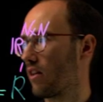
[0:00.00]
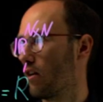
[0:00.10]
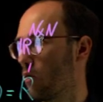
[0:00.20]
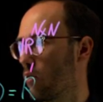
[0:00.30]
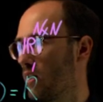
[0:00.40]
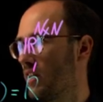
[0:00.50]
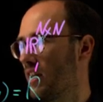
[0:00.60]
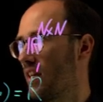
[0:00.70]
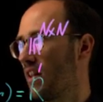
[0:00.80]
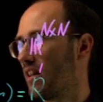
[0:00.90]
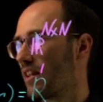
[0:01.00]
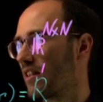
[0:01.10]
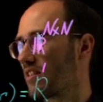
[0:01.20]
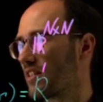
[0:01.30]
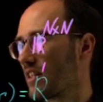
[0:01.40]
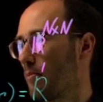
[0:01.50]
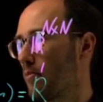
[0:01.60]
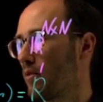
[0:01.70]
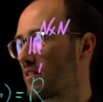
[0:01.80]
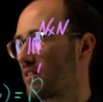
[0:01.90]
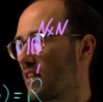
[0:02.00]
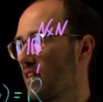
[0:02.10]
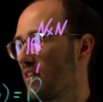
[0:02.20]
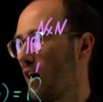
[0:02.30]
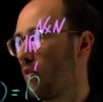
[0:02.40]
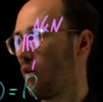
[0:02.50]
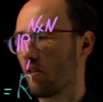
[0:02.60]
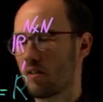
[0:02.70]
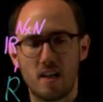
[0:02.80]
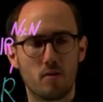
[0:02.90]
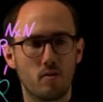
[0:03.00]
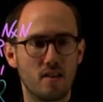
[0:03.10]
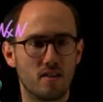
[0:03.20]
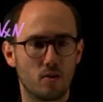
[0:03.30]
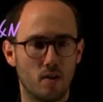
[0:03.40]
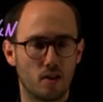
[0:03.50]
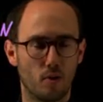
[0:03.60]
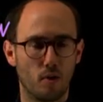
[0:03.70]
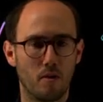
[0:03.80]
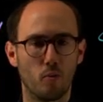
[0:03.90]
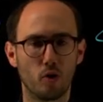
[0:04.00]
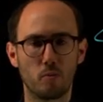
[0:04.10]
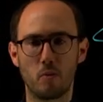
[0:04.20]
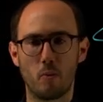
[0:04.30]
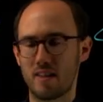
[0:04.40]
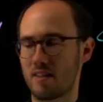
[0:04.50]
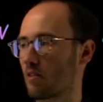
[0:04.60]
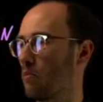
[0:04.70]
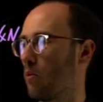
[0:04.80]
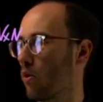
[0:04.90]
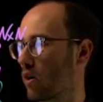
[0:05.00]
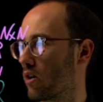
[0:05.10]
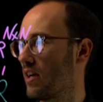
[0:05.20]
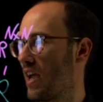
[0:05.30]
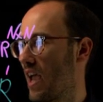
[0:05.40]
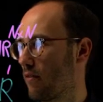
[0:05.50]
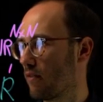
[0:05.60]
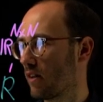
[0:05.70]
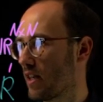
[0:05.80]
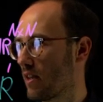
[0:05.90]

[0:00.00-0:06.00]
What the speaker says: low, that the samples in our ordinary least squares problem would be weighted more heavily.